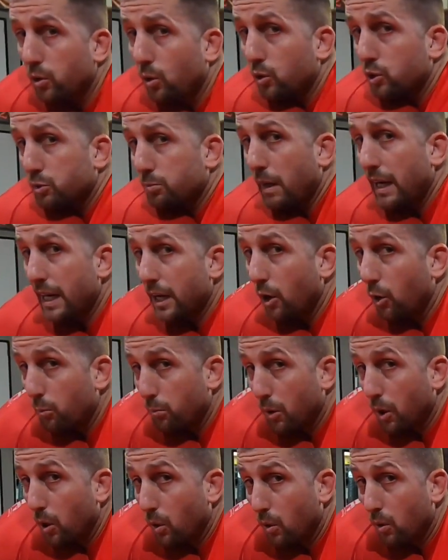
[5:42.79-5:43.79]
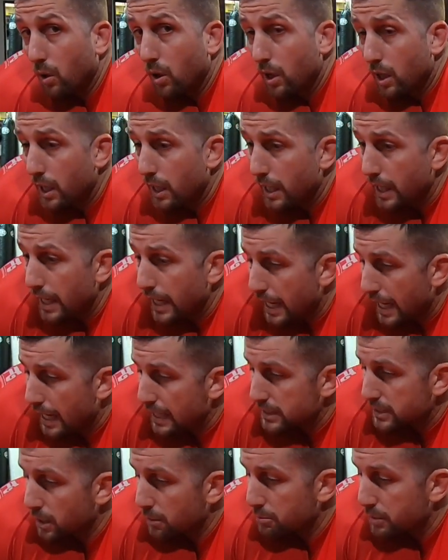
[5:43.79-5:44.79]
close my elbow.
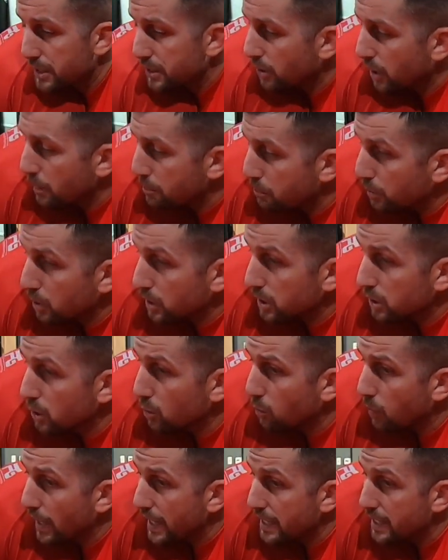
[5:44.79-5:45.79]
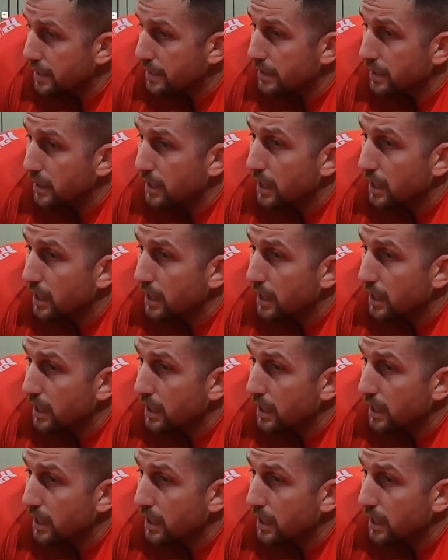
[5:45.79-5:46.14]
As I'm here, I put a little weight,